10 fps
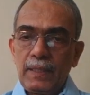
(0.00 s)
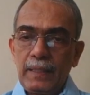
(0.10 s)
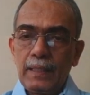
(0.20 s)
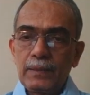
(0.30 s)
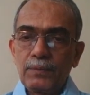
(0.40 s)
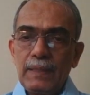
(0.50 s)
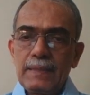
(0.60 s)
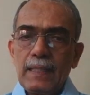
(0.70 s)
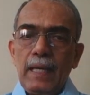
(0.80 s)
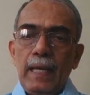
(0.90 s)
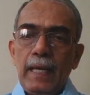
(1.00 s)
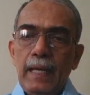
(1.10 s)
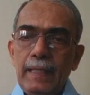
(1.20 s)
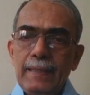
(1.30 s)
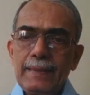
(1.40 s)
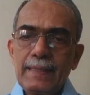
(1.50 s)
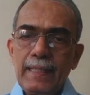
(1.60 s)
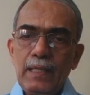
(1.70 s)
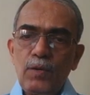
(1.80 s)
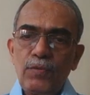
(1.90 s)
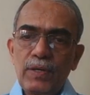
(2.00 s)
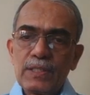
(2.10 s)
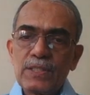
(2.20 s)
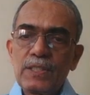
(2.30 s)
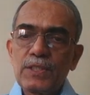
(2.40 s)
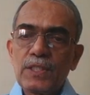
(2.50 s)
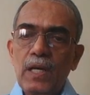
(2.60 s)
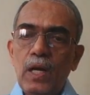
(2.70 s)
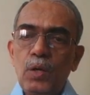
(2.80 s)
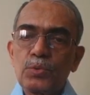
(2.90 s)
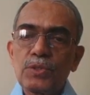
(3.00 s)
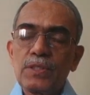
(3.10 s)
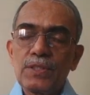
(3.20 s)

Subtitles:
In other words, any sale of a residential house